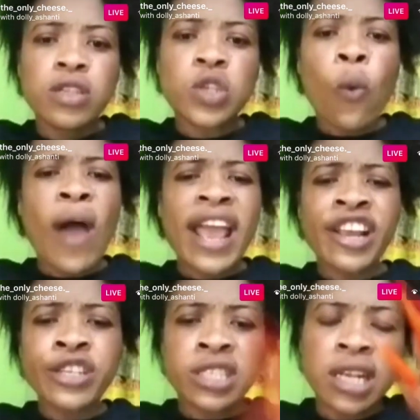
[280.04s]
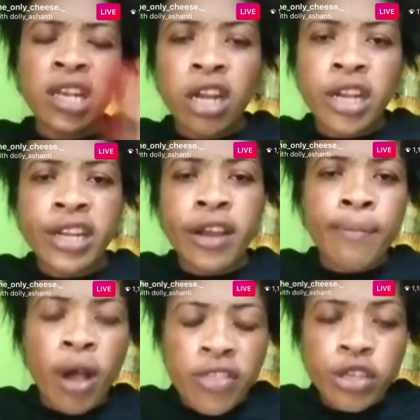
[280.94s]
So why are you still under your
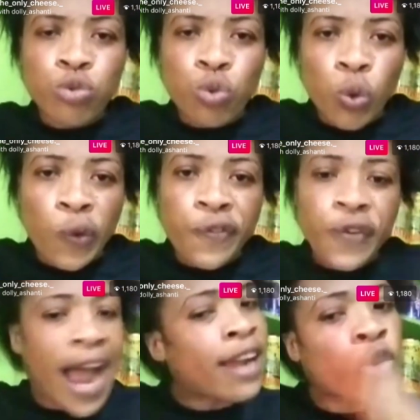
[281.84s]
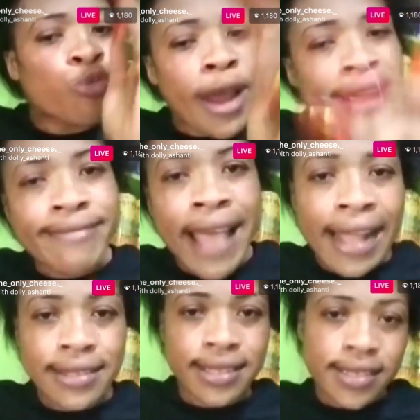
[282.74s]
mother's roof? I don't rate
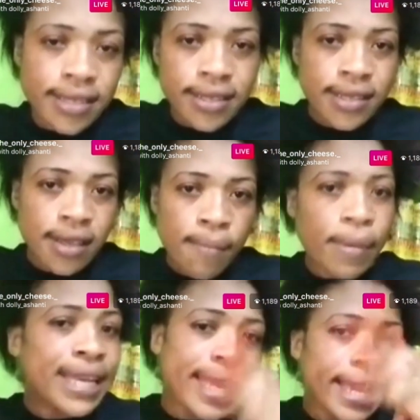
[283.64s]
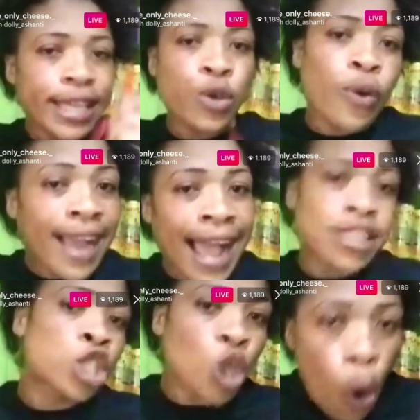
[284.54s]
that. My nigga, you have
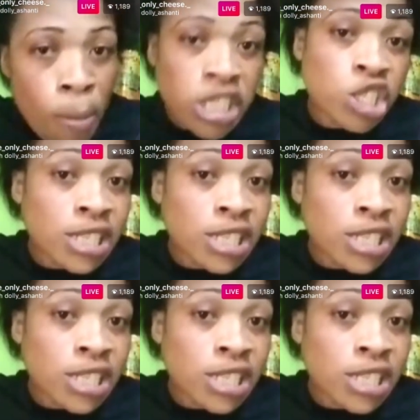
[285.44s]
got so much